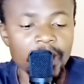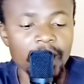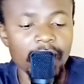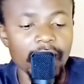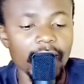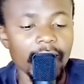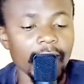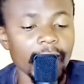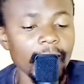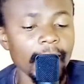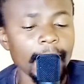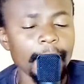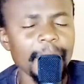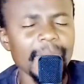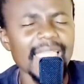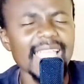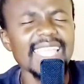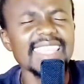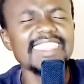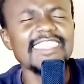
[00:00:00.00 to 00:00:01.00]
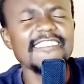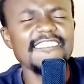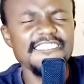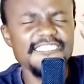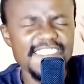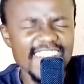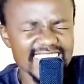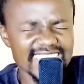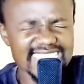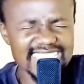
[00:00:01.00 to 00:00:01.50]
the
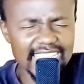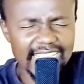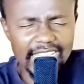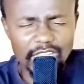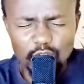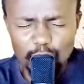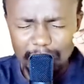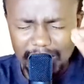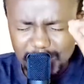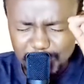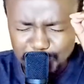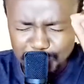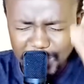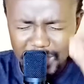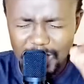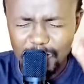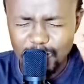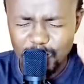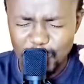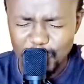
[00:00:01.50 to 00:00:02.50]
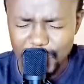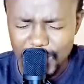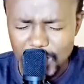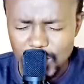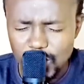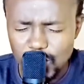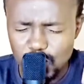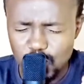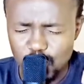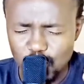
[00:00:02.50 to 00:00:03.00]
first thing that you must pick from
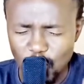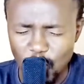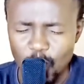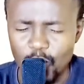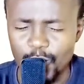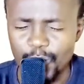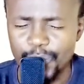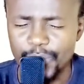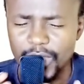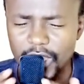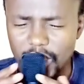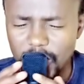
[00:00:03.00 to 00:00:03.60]
that song